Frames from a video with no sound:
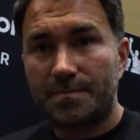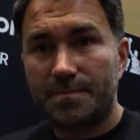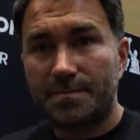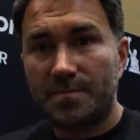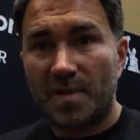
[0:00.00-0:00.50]

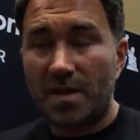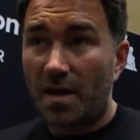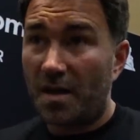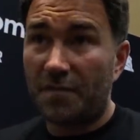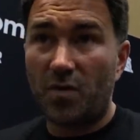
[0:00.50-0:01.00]
What you make of his
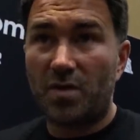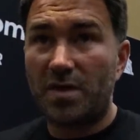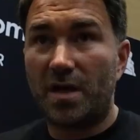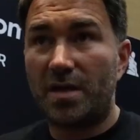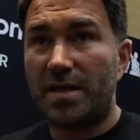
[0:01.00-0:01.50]
performance? I
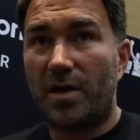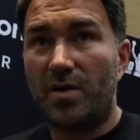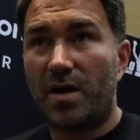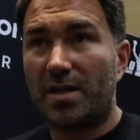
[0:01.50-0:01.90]
thought, you know,